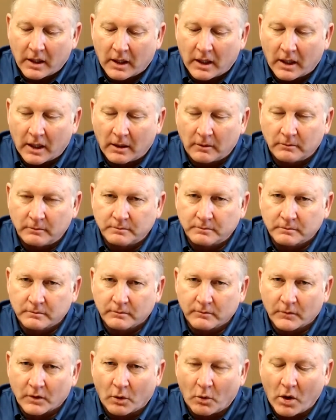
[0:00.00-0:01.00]
um,
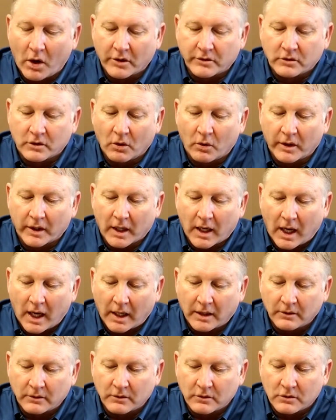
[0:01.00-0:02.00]
while it's going
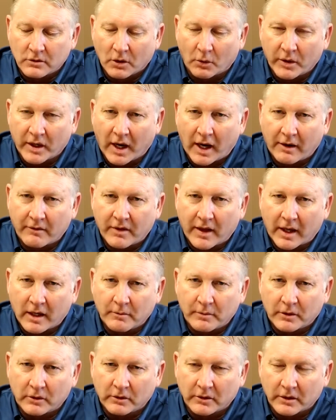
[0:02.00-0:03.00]
on. So we have
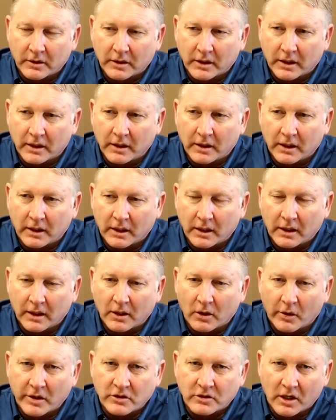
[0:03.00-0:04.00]
that ability. And in
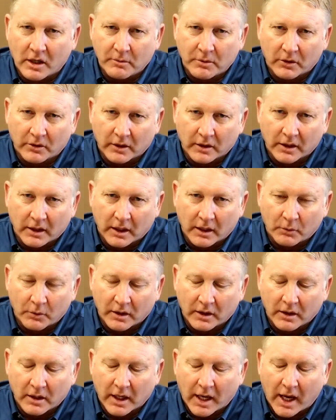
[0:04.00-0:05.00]
the OHA building, again,
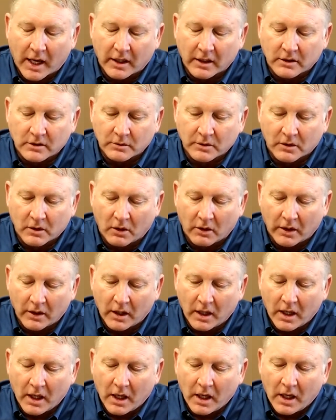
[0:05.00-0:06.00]
we, in the annex, we call
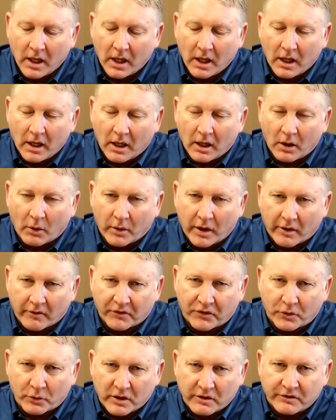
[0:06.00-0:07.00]
it, we
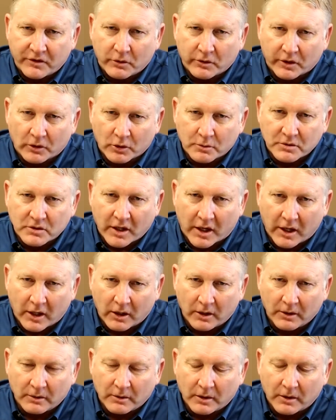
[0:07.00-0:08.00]
have three viewing rooms
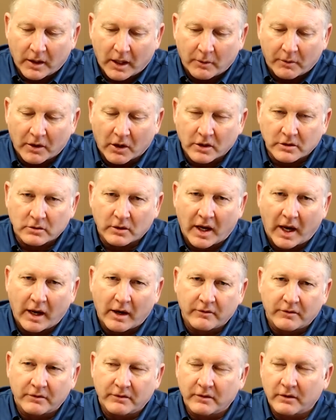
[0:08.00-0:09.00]
there and we also
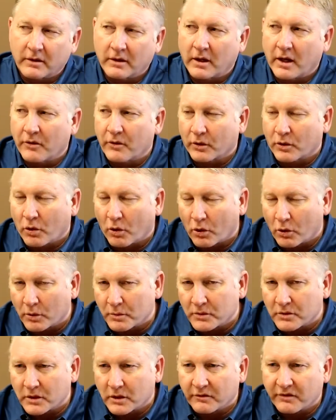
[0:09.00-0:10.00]
have other
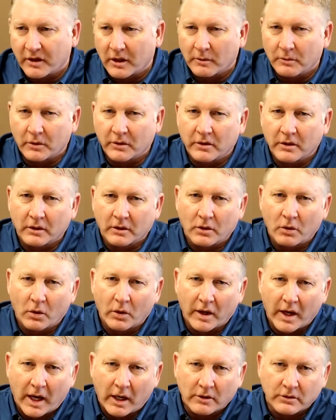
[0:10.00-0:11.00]
courtrooms that are available in the
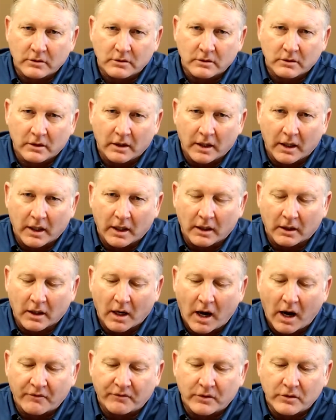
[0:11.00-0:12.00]
courthouse in
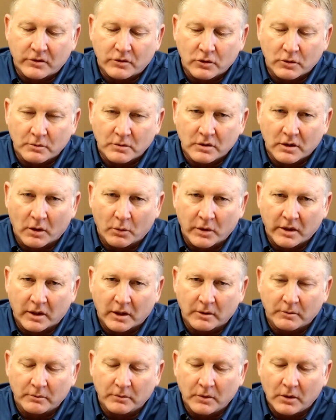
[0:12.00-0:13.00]
conference rooms that we
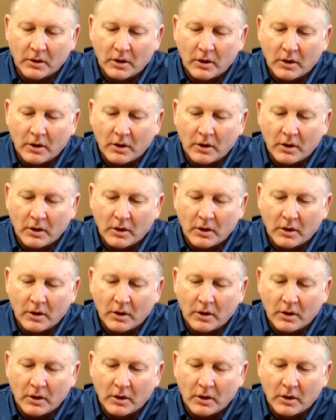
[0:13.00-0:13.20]
can